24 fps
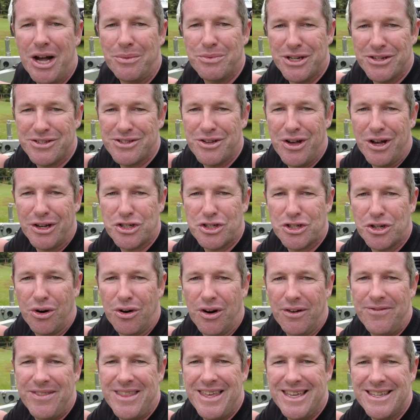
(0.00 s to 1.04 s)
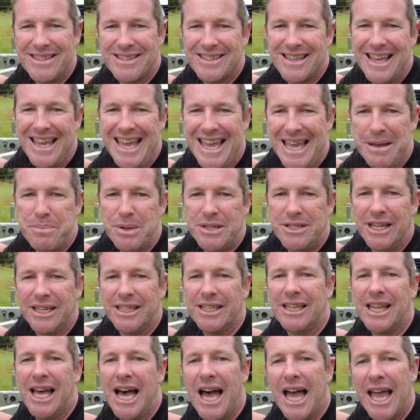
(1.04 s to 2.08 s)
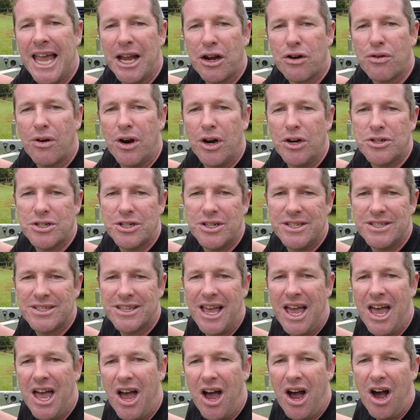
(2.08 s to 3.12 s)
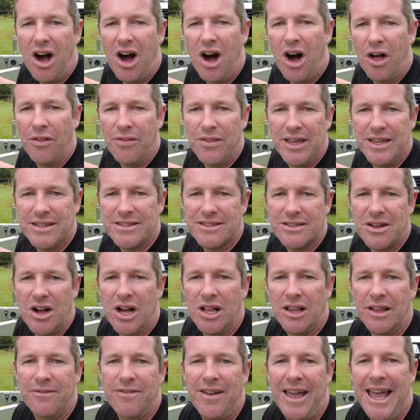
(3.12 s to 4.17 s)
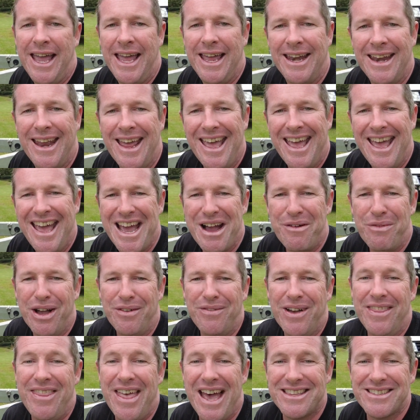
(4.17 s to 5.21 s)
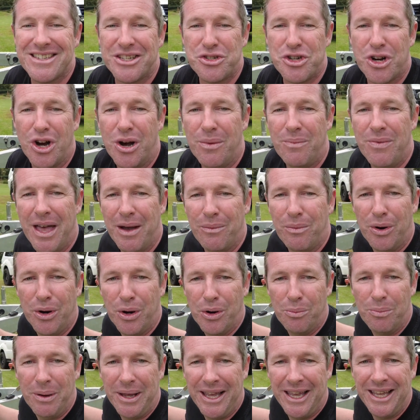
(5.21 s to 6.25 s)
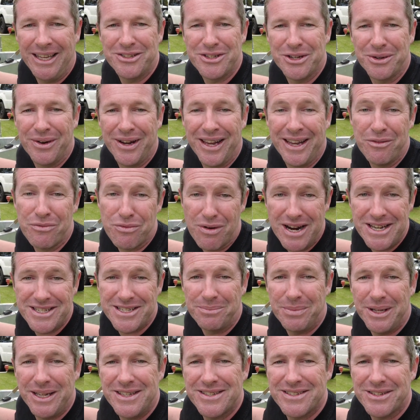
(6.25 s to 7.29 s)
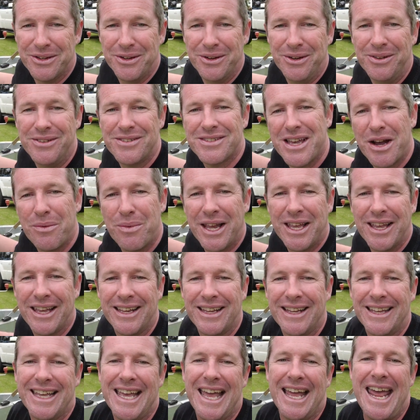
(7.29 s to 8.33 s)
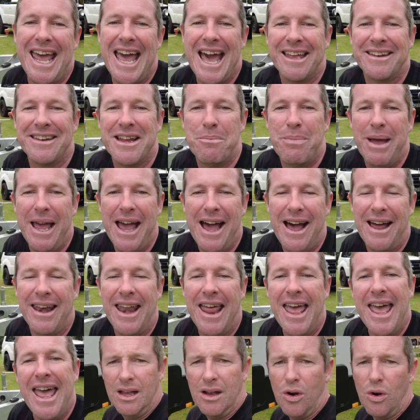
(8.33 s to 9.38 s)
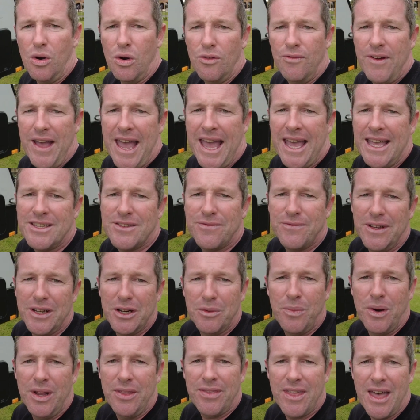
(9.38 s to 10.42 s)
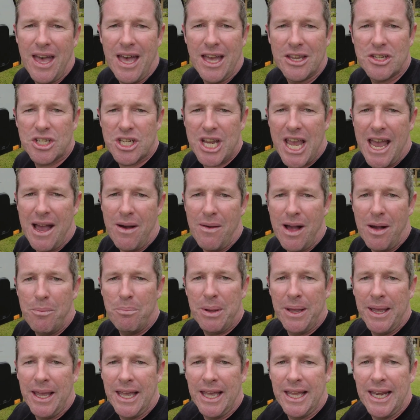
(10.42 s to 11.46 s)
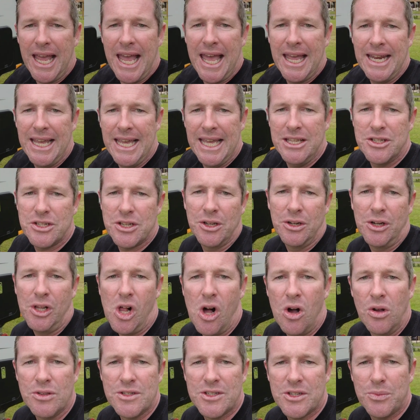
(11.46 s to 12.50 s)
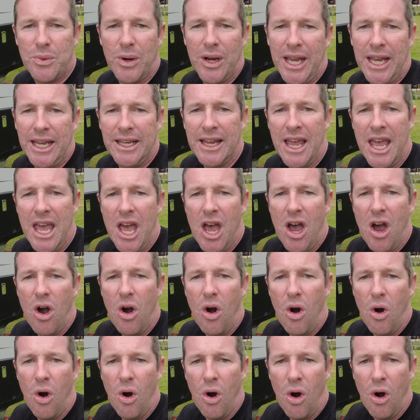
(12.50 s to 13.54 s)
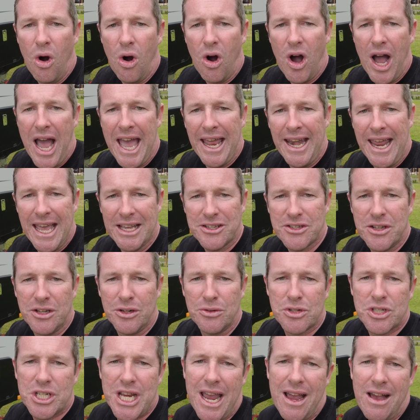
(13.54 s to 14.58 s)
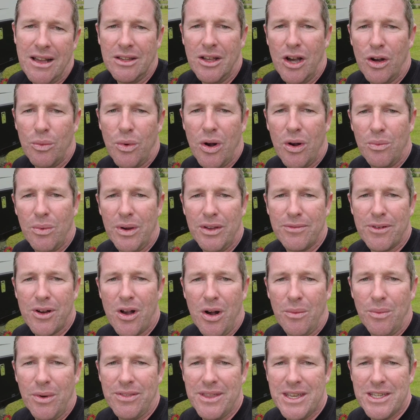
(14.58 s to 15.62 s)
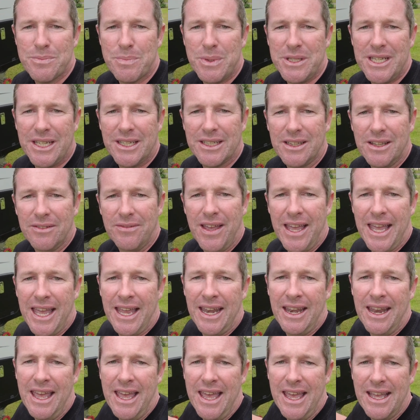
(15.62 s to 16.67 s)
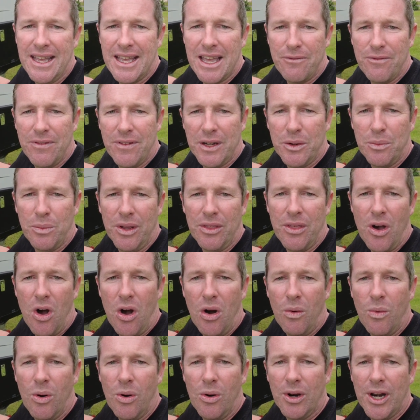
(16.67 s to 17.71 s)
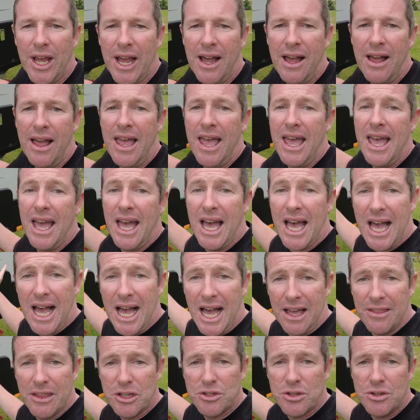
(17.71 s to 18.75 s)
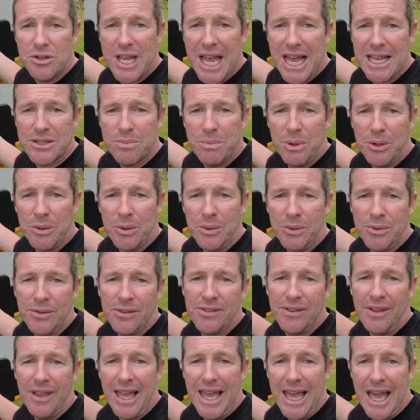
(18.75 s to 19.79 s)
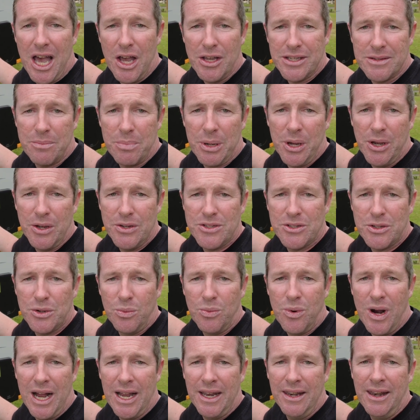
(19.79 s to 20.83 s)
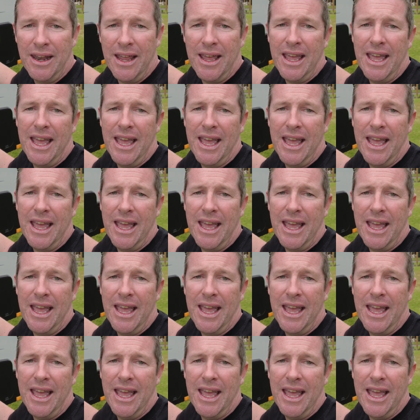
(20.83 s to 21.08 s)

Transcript: I'm just not sure if this in particular encroaches on this style of van. However, that's a job that we'll be doing reasonably soon so we can get out and about. All vans fitted with a shower, be it an internal ensuite or an external shower like what we've got with this particular van, get fitted with hot water, the 2 gas bottles as opposed to 1,